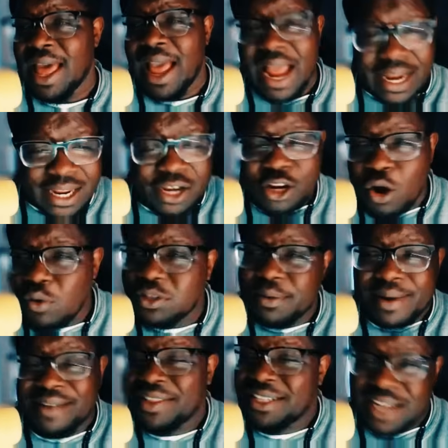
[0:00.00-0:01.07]
And he knows
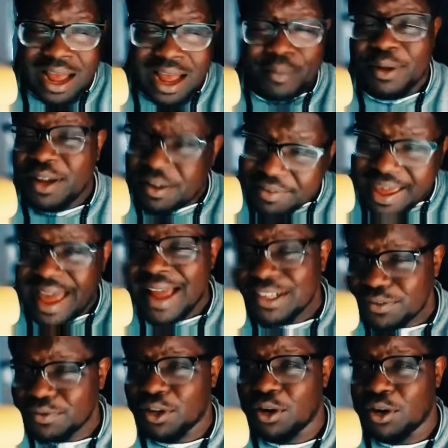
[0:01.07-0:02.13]
about the timing of cash
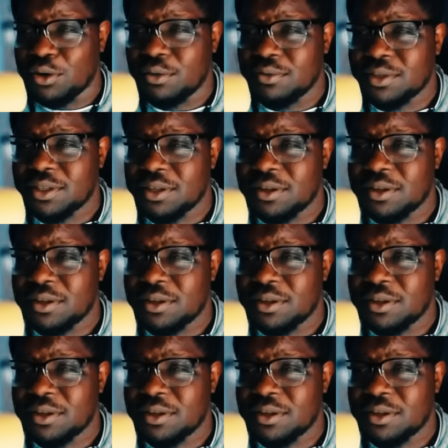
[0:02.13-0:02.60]
flows.